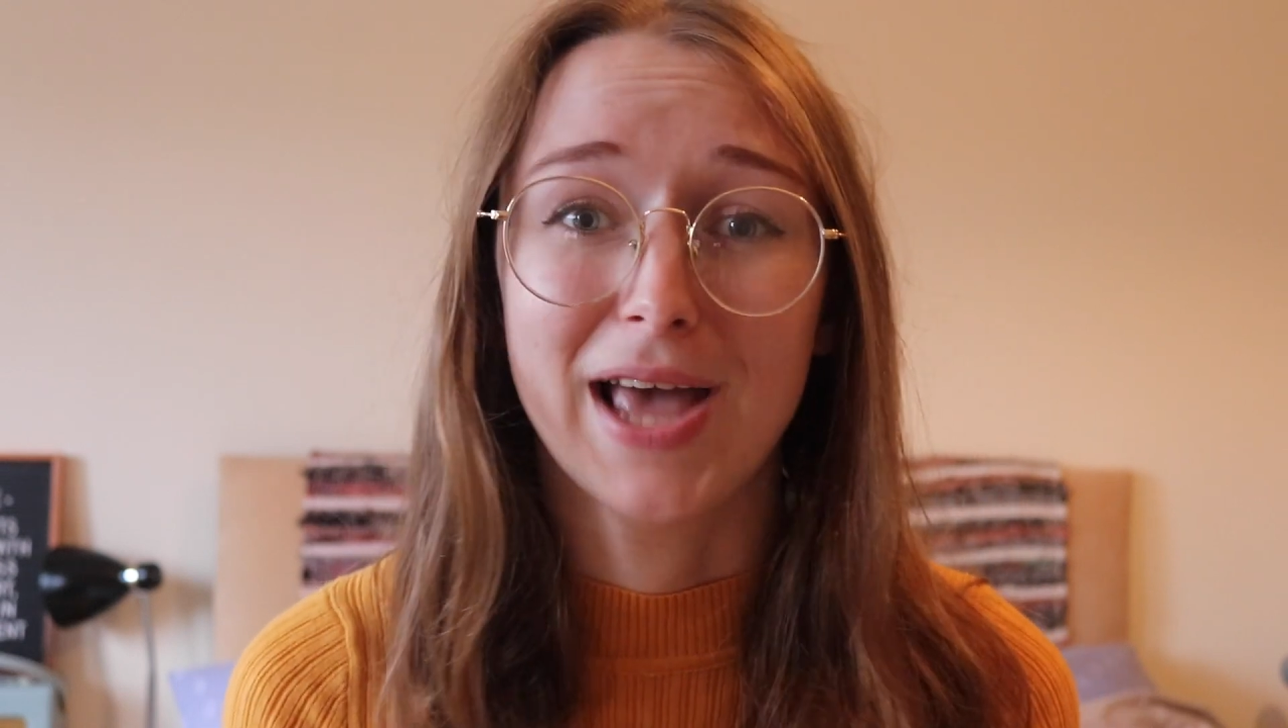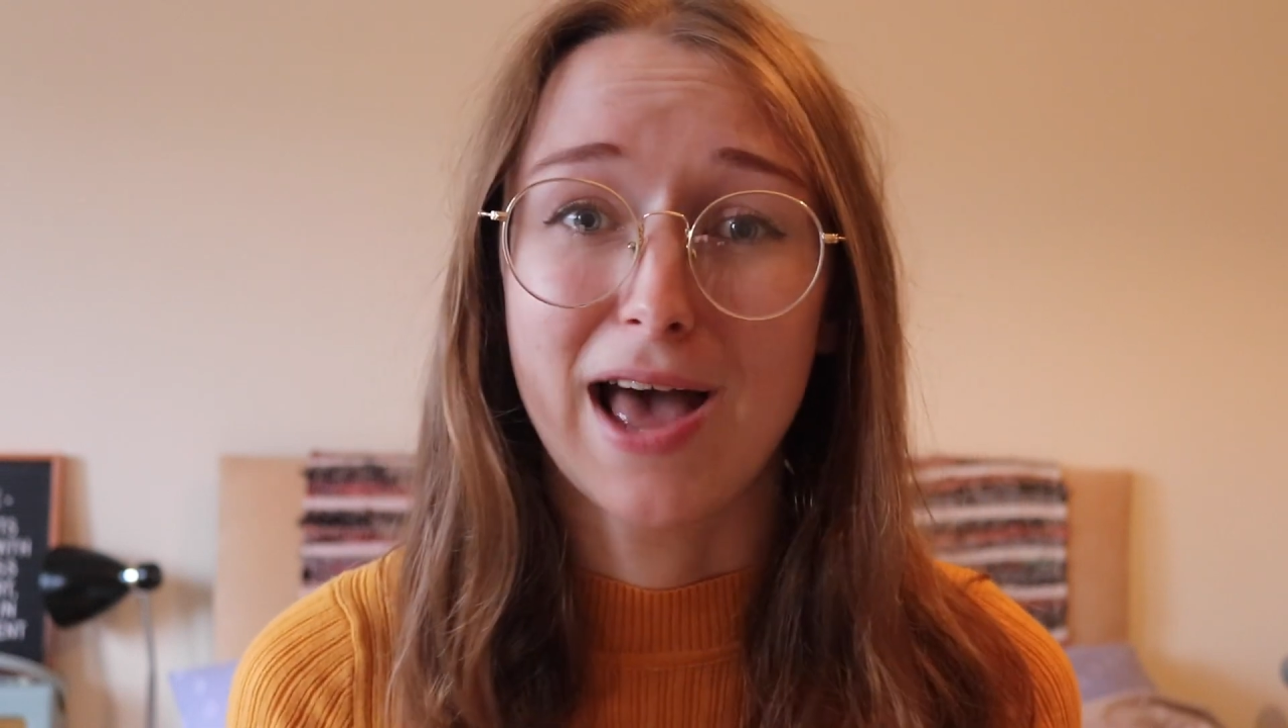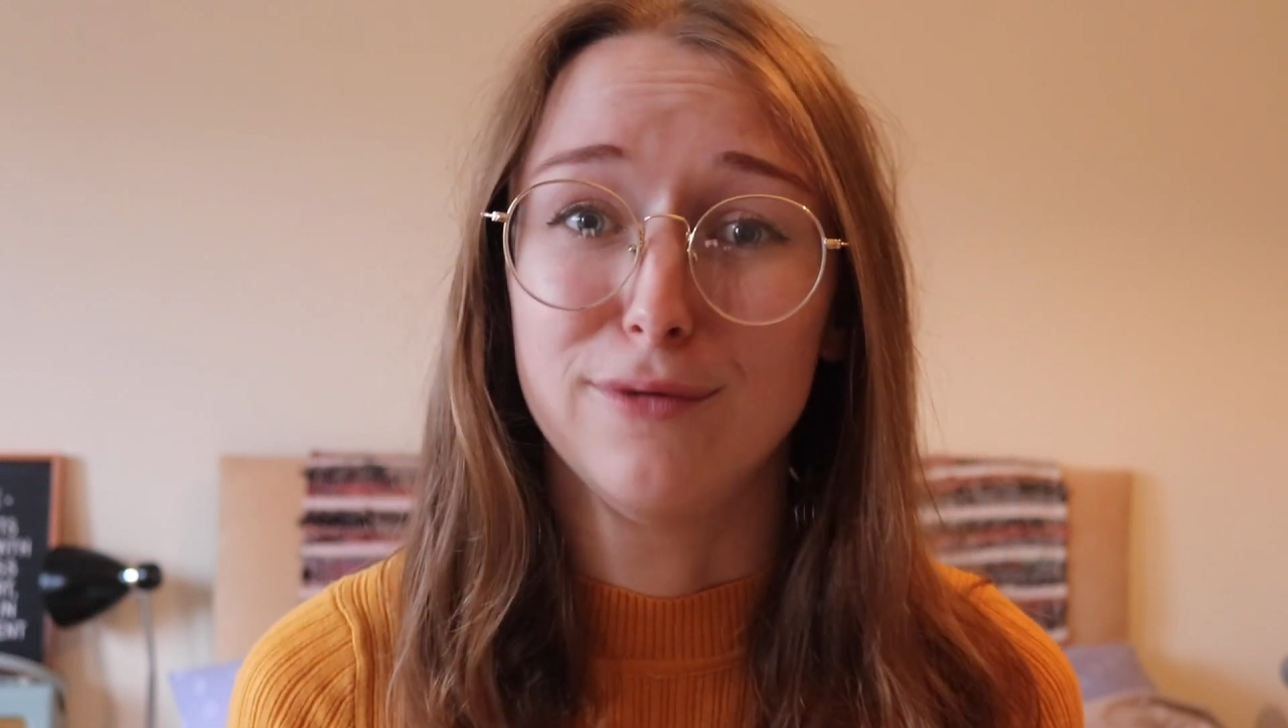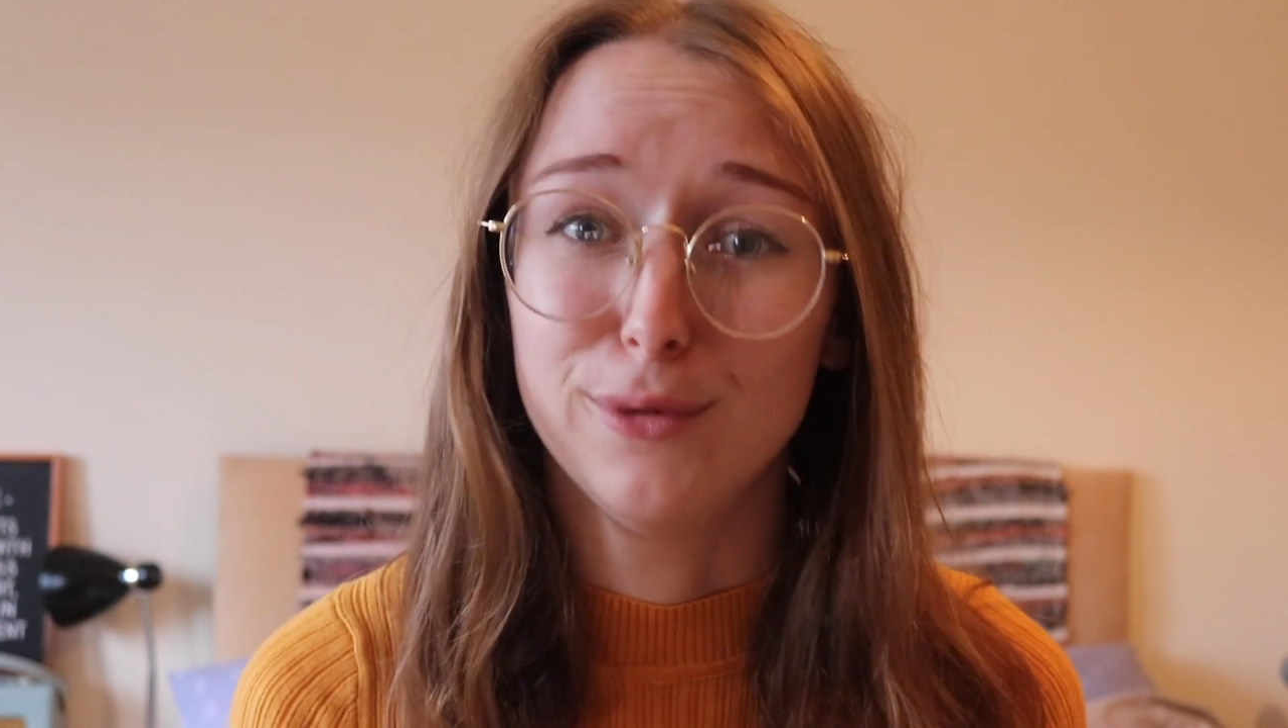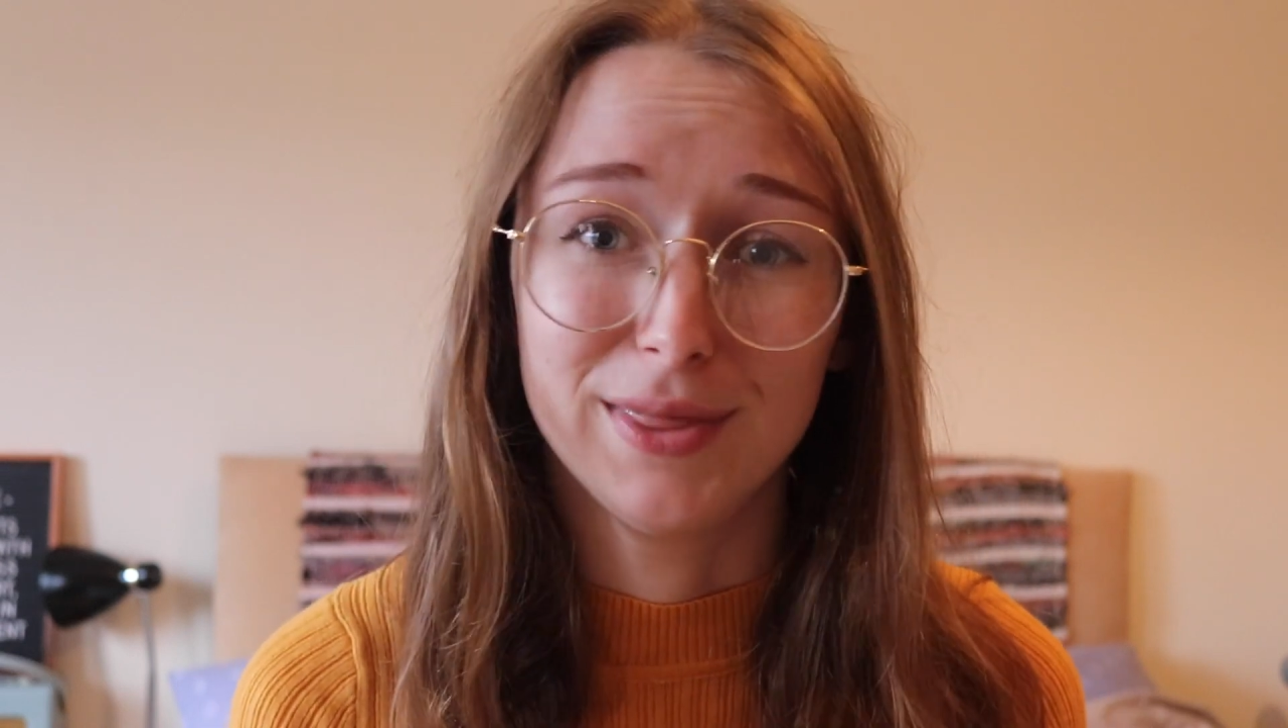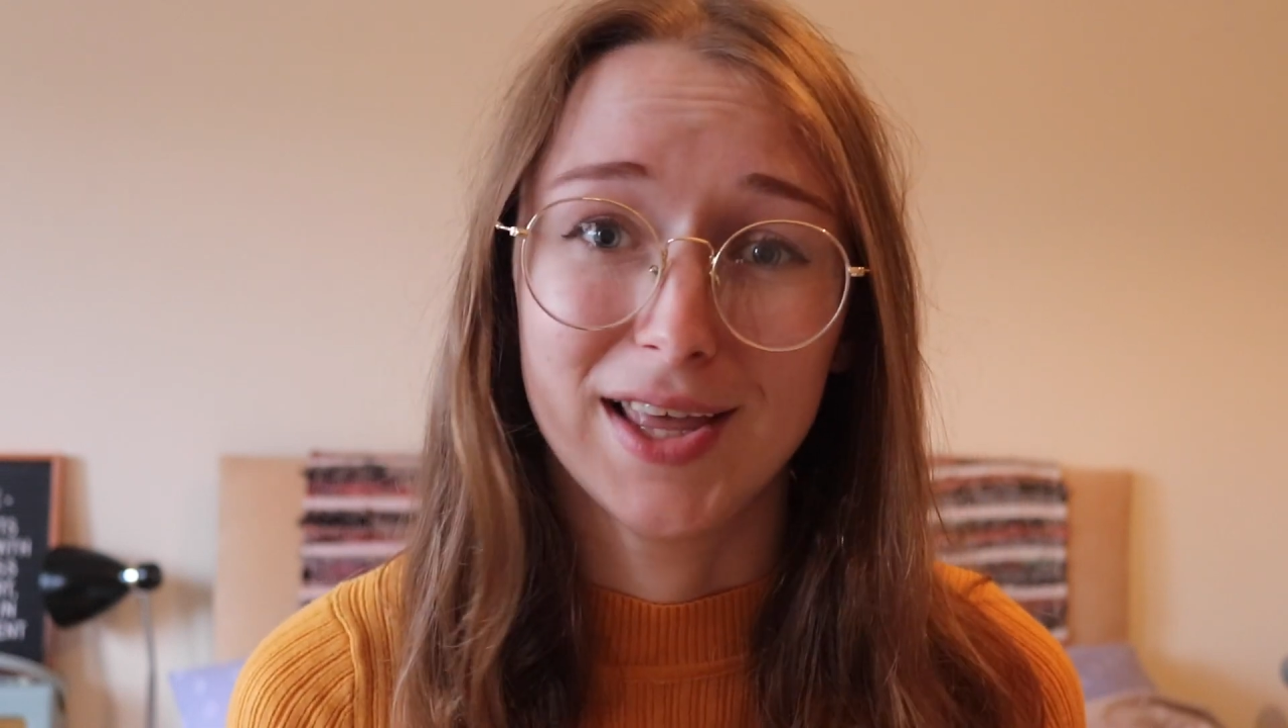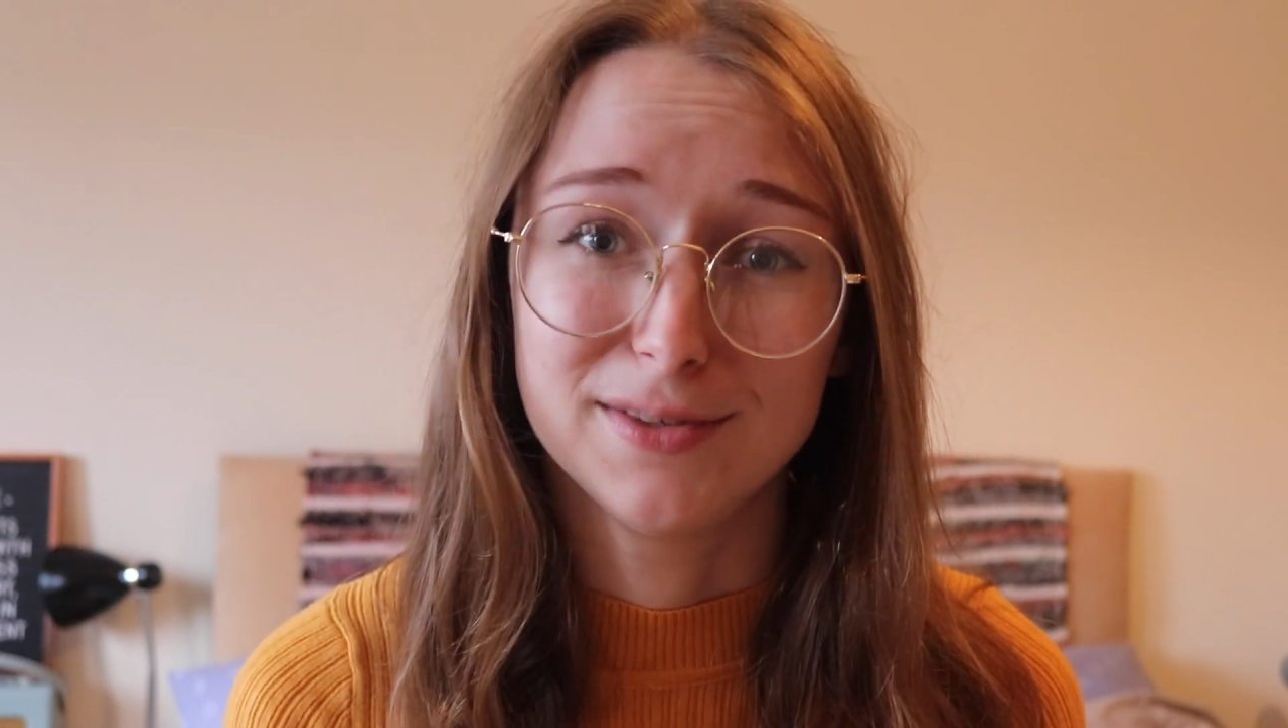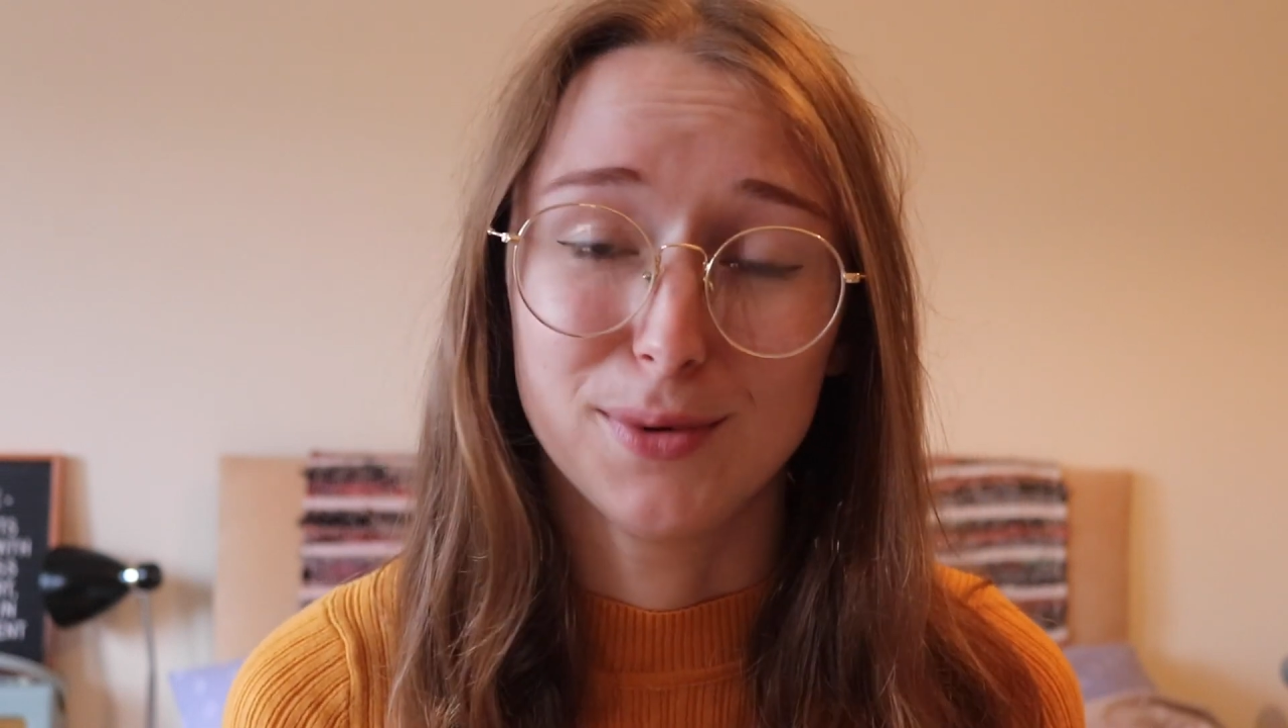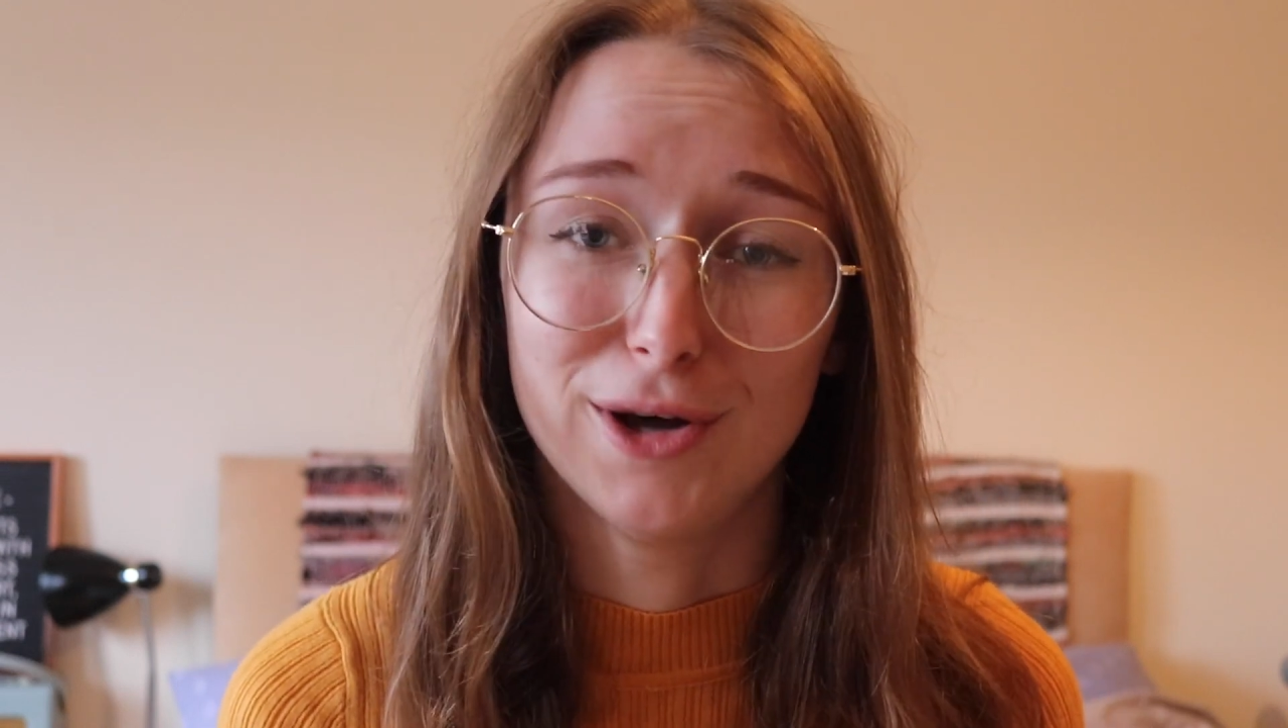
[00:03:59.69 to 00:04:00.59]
careful with this